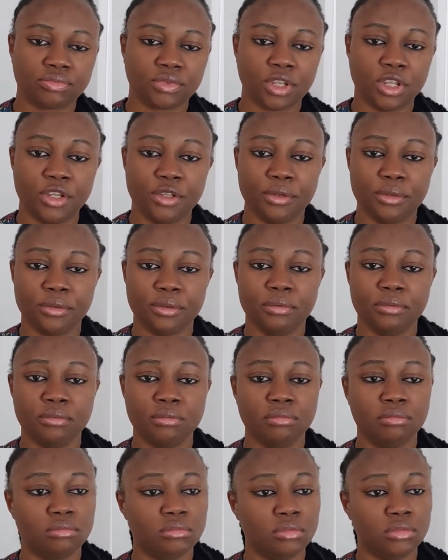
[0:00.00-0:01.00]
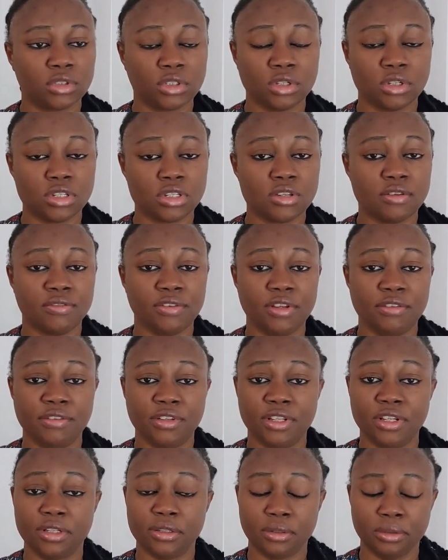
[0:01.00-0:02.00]
you know, cost of
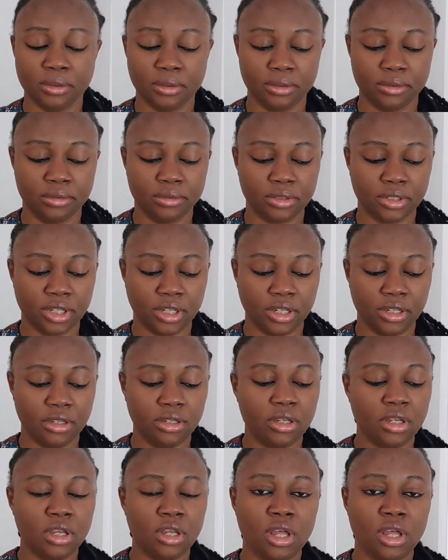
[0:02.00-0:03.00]
living and all, okay?